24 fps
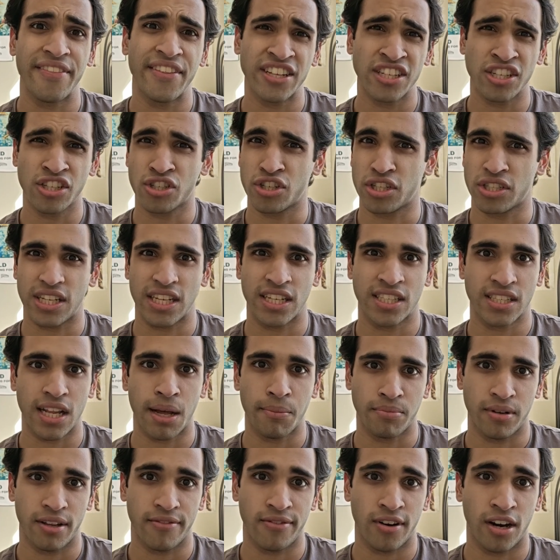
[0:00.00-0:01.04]
And this is just
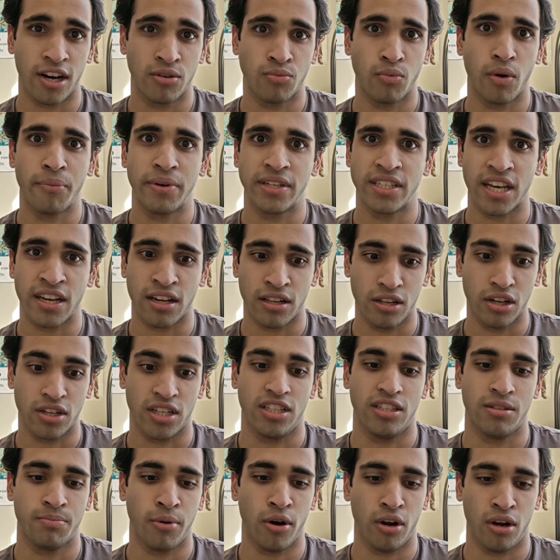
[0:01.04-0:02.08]
exemplified when we take a look at
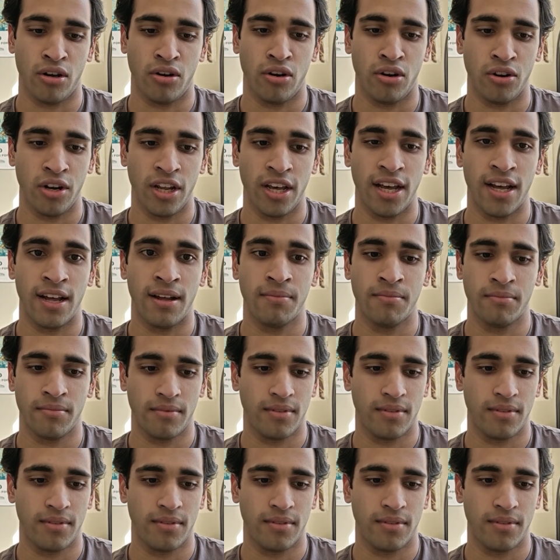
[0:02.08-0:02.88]
his polygon here.